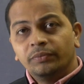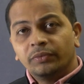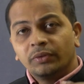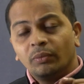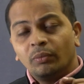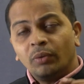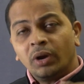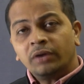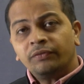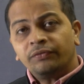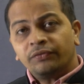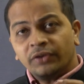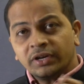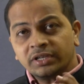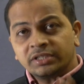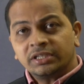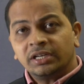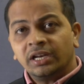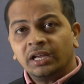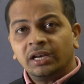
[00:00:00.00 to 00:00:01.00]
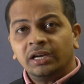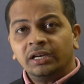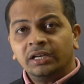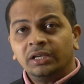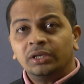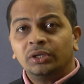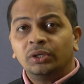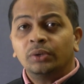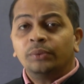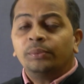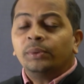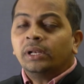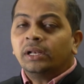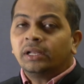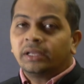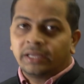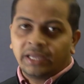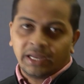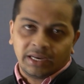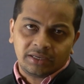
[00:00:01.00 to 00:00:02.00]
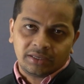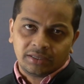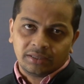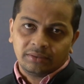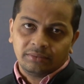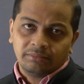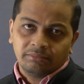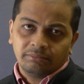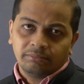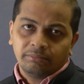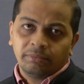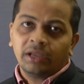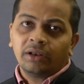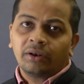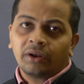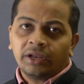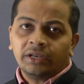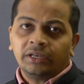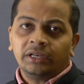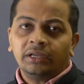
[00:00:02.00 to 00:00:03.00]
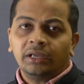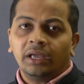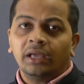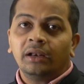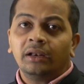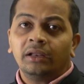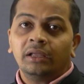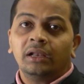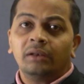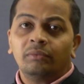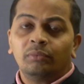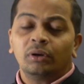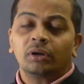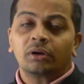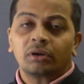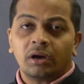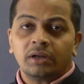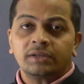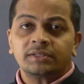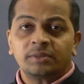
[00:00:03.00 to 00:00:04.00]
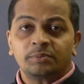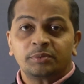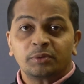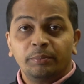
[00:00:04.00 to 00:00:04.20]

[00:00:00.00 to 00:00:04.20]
what functionality you will get by writing a real world concept.